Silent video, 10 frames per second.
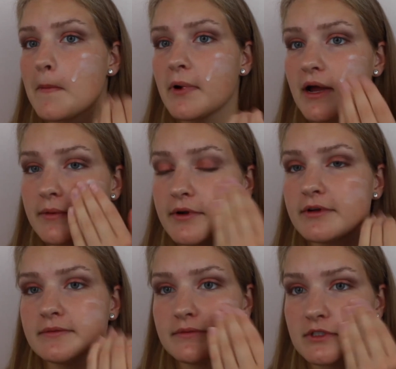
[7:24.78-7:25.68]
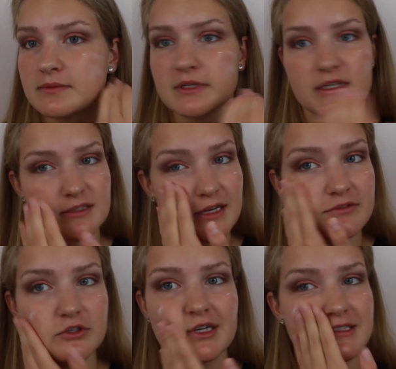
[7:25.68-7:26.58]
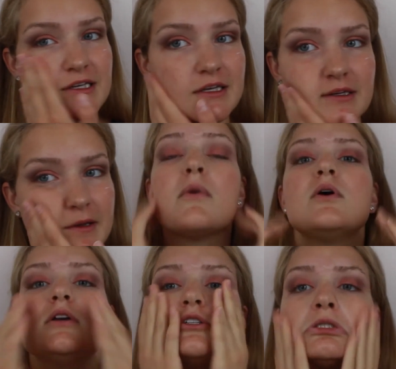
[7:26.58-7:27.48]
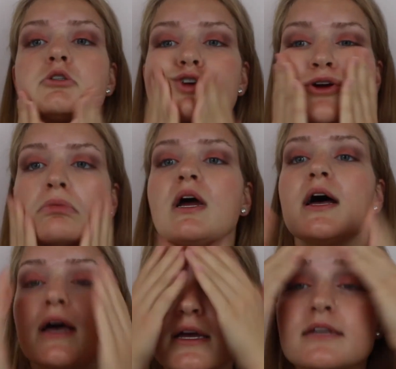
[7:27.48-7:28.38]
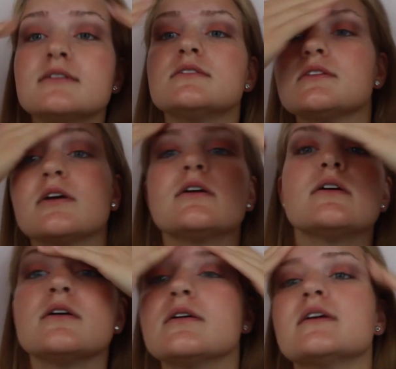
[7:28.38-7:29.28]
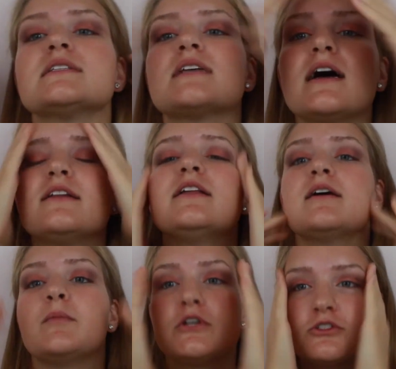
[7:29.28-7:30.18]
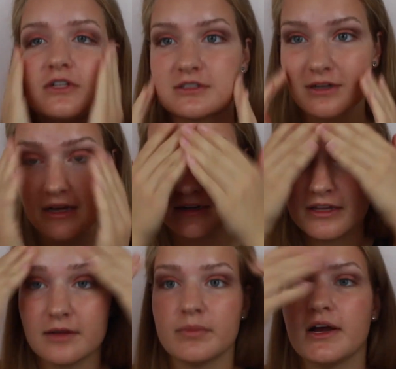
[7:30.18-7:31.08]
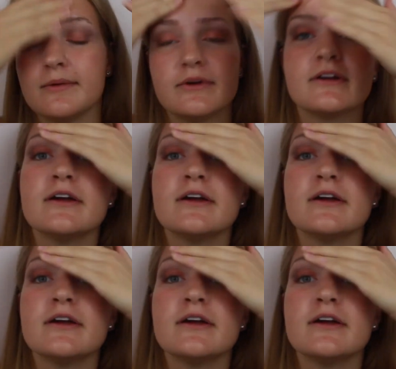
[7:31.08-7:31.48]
primer just because I have dry skin. Moisturizer. It's kind of like a moisturizer, kind of like a primer.